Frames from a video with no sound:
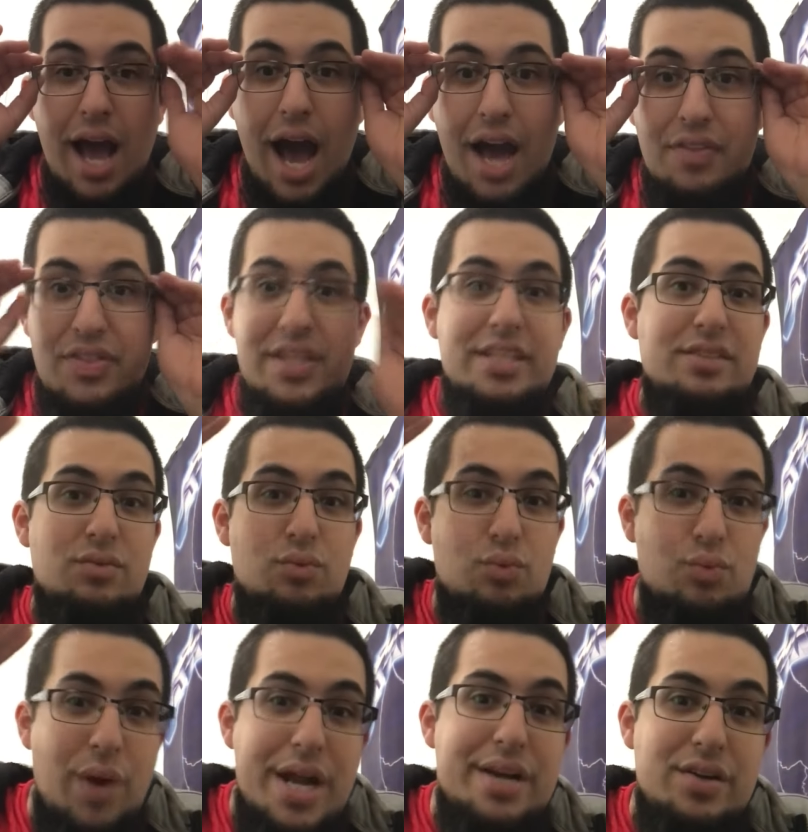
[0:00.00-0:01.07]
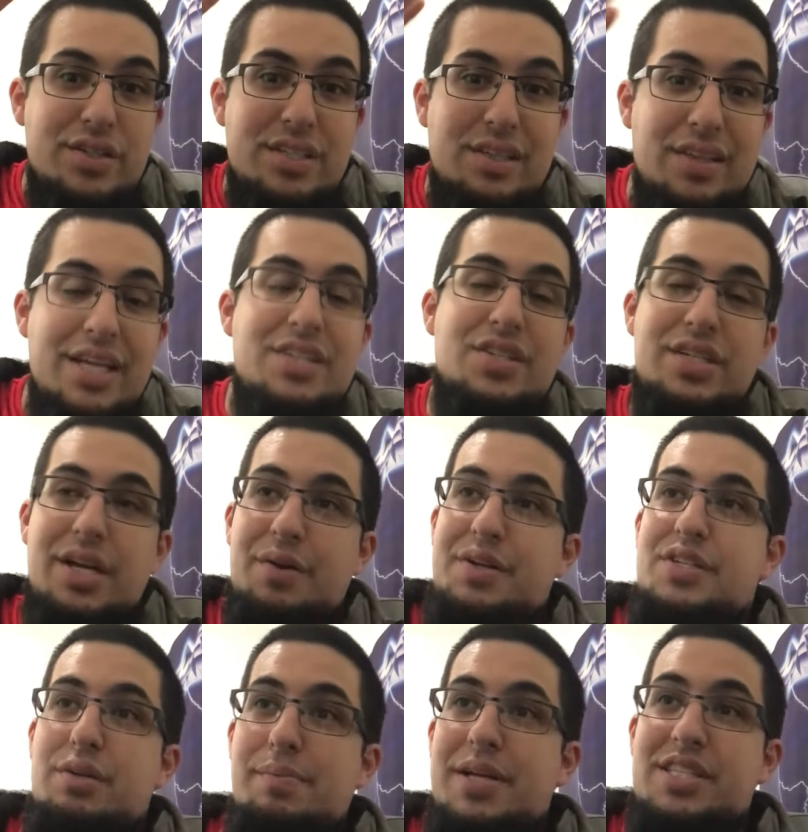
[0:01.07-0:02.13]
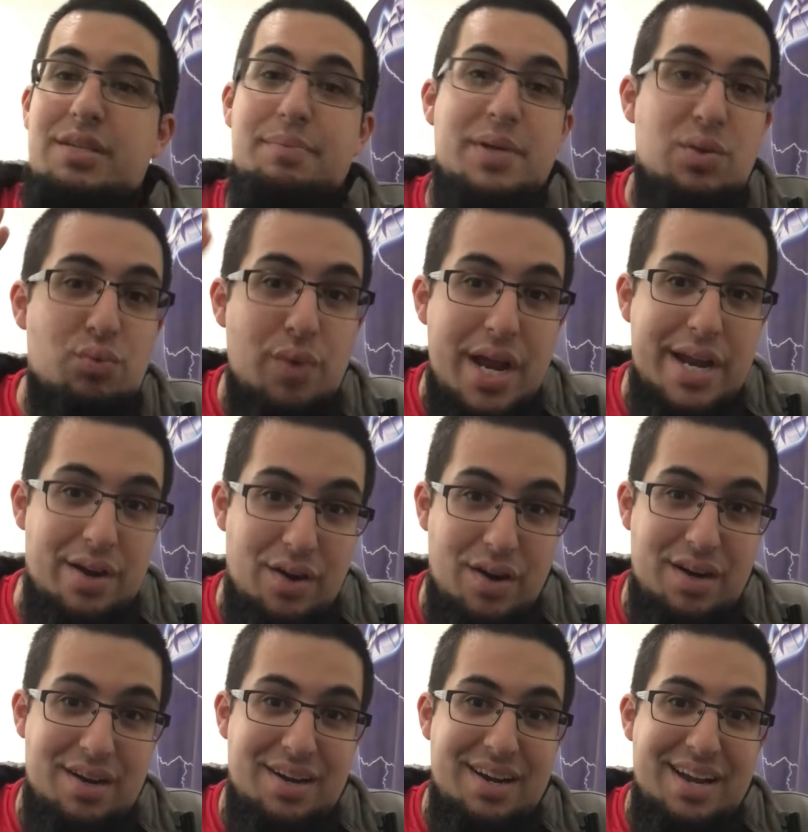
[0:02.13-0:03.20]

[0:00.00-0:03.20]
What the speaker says: I think rares and legendaries are meant to be rare